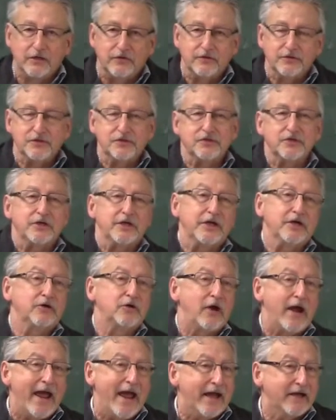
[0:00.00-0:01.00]
This is an
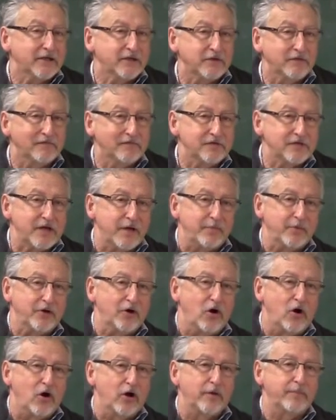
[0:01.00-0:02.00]
interactive
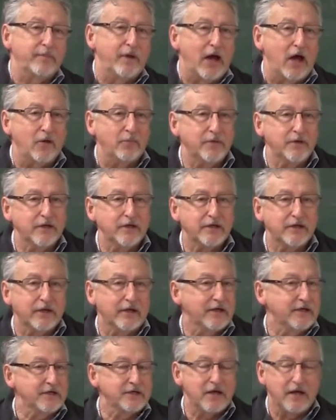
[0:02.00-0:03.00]
seminar. I'll be,
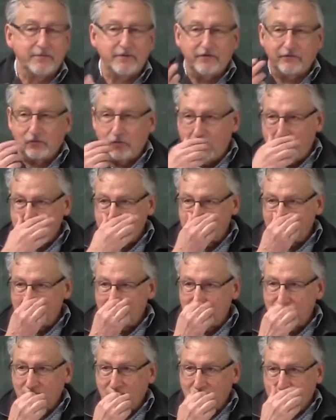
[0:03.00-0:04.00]
anytime you have
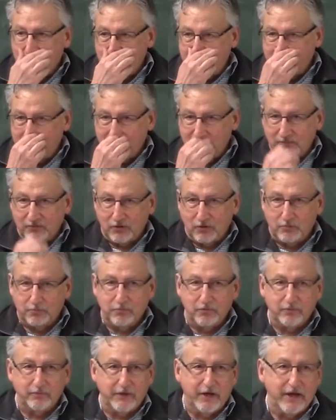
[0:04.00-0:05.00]
questions and want to, you know,
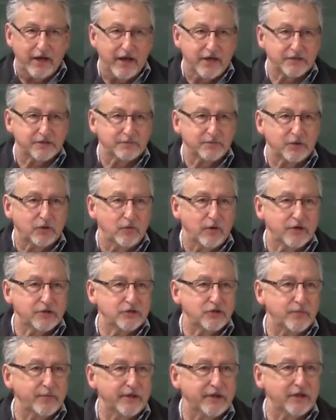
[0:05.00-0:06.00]
uh, ask me a
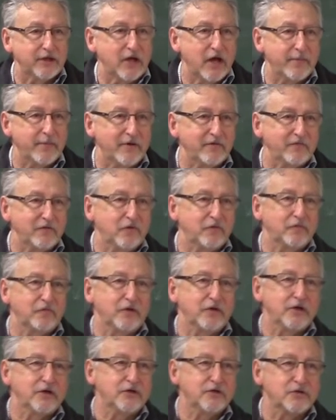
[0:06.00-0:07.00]
question or make a comment, feel
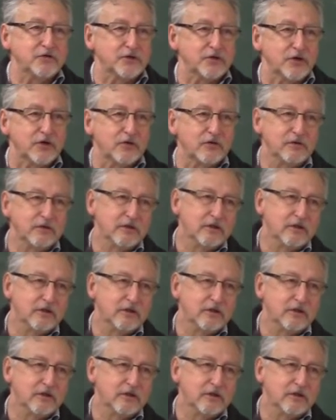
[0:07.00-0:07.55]
free to do so.